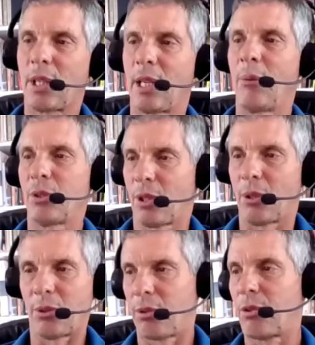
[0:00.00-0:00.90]
it was
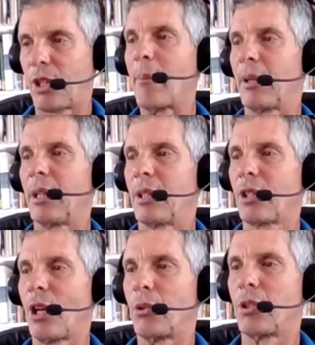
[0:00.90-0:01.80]
those Japanese
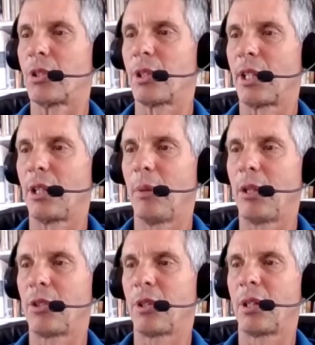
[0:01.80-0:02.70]
coaches, like you
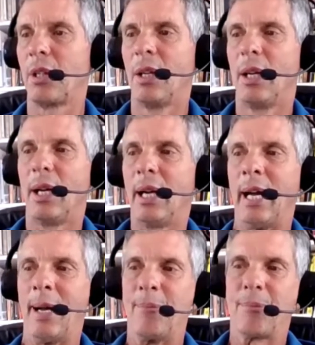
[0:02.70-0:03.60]
mentioned.
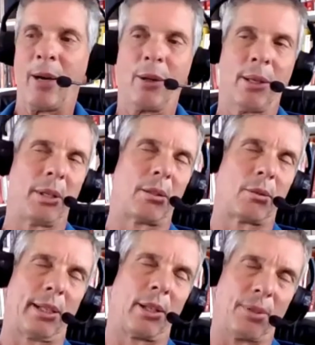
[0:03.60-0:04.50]
Um, now let me
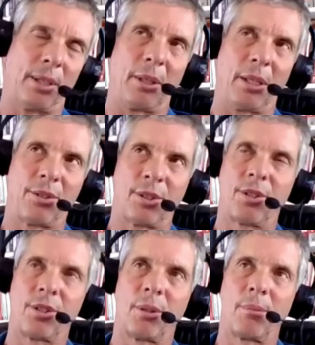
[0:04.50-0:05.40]
clarify because
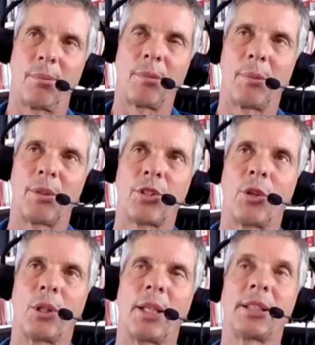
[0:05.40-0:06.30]
this is a
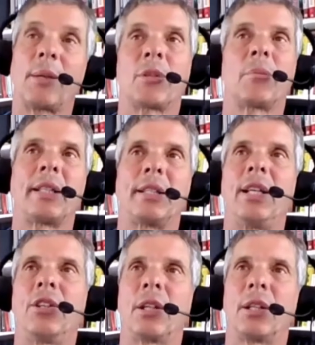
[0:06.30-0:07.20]
misnomer a lot of times in my
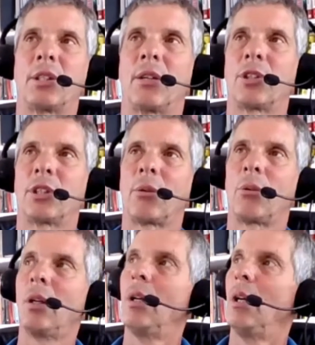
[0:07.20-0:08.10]
teaching and stuff. It's like
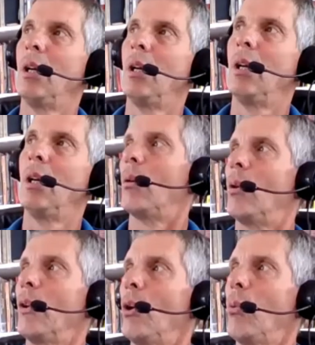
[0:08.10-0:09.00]

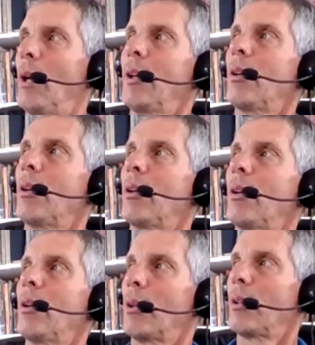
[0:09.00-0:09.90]
well, no wonder
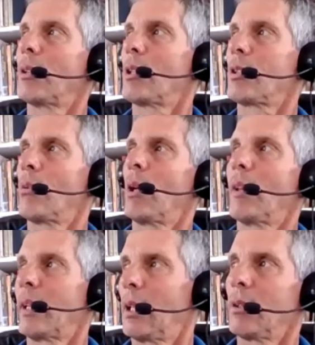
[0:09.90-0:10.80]
Toyota does so well.
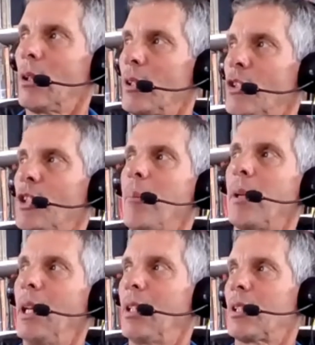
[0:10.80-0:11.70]
They got all these
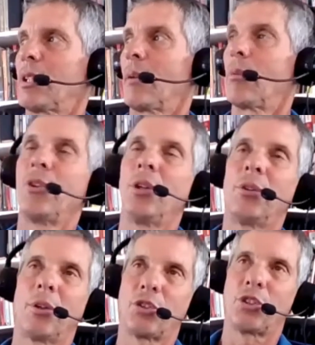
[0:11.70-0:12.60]
Japanese. It's like, well, no,
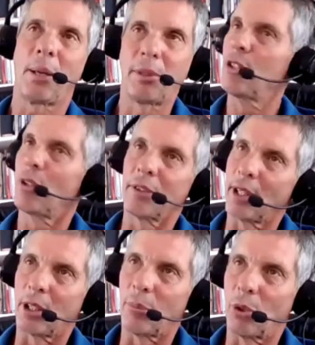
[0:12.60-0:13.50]
no, the Japanese aren't
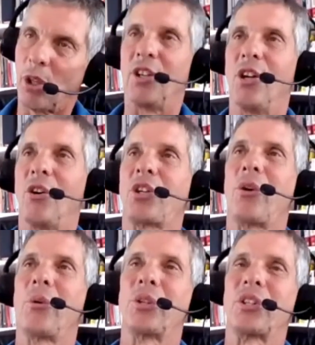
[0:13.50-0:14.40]
there anymore. You know,
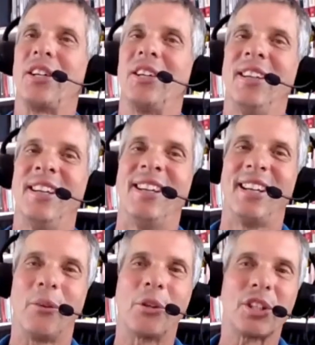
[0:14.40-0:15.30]
so it was a,
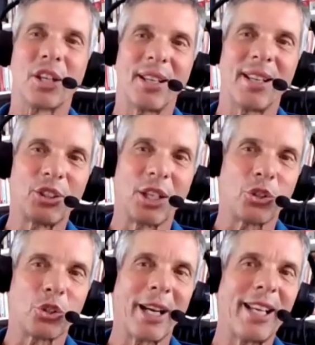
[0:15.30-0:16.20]
it was a, a, a
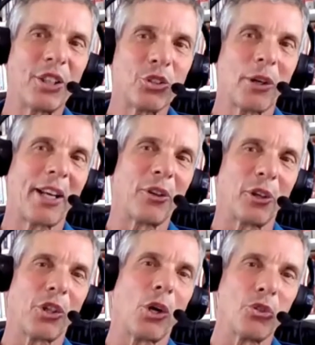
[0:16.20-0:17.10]
train the
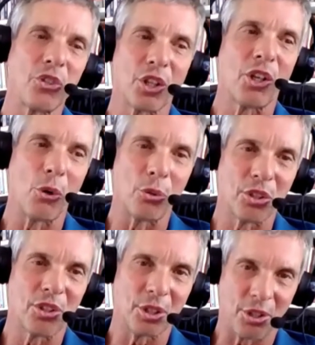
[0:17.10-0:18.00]
trainer, a coach the
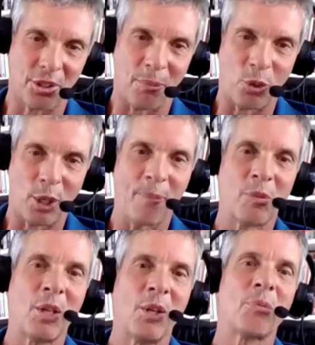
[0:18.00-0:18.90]
coach system, right?
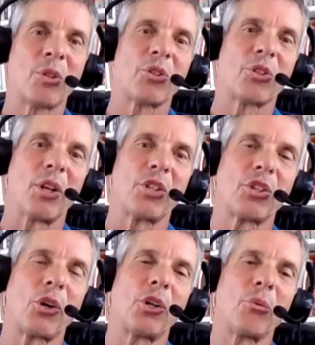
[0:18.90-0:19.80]
So they
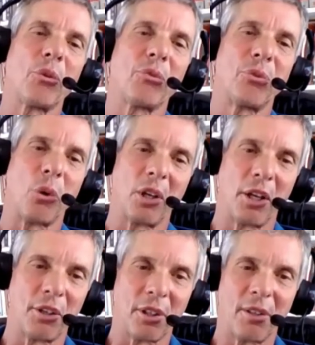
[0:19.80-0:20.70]
started with
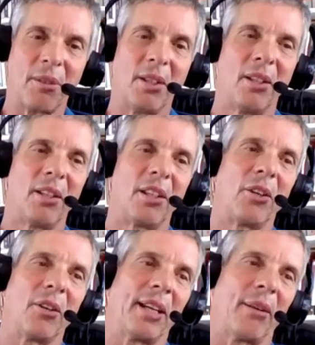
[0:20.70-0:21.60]
400.
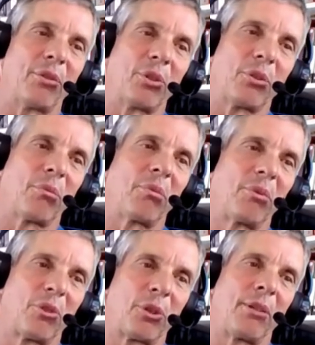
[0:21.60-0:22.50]
You know, then after
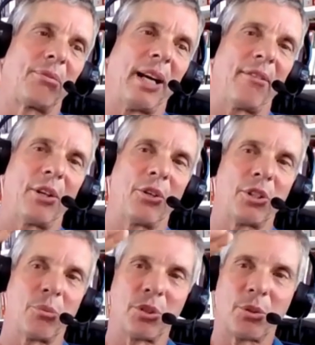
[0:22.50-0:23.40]
three five years,
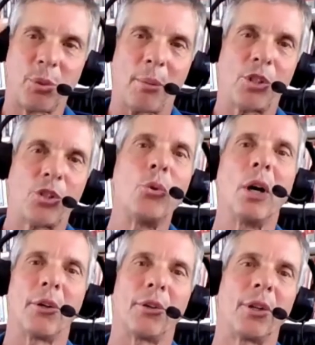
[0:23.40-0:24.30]
it was probably
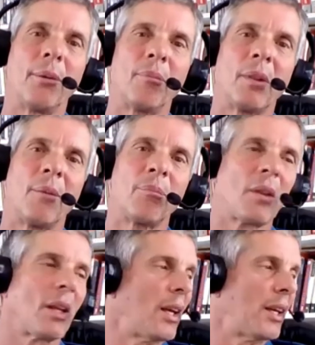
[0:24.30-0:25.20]
200,
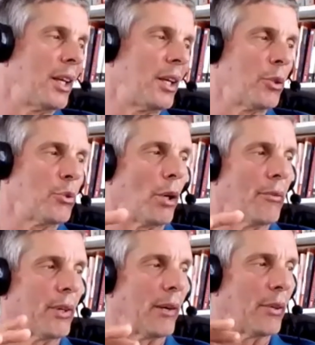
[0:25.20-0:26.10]
and then there was one
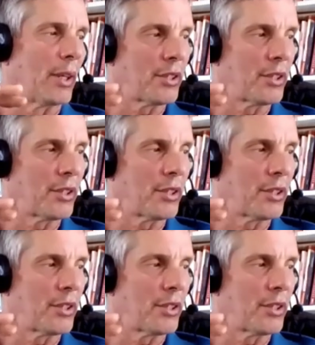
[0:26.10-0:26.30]
for every